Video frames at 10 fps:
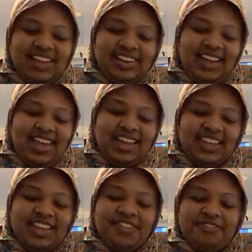
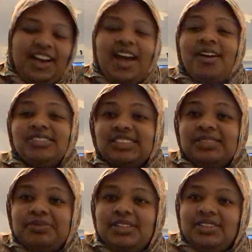like, if I was
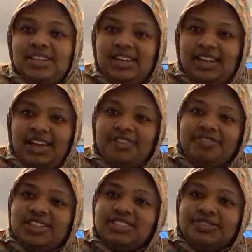to meet you in life
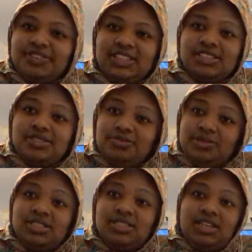face to face and
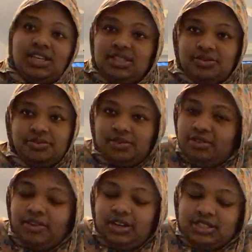we stayed
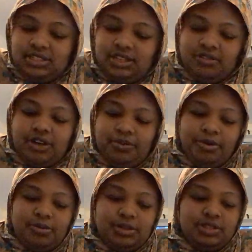around each other, I
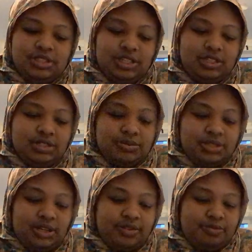probably could tell you some
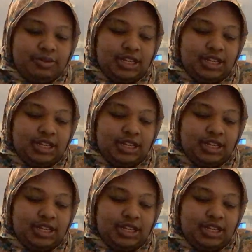stuff.